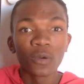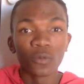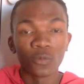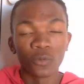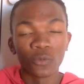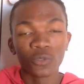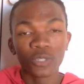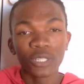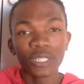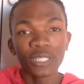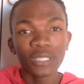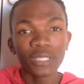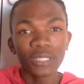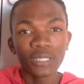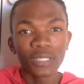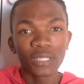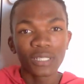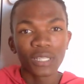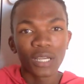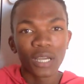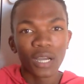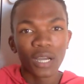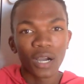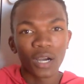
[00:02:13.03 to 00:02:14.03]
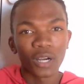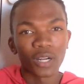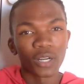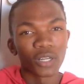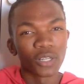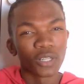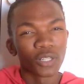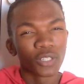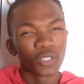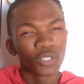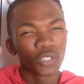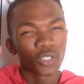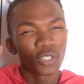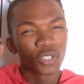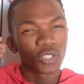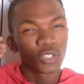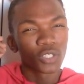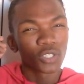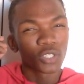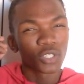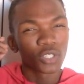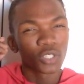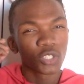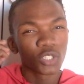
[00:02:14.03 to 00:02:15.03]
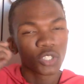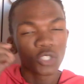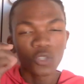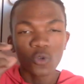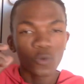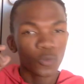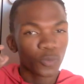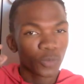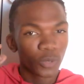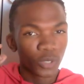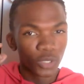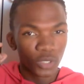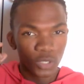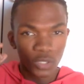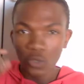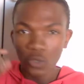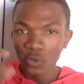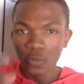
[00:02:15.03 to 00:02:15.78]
Routines are super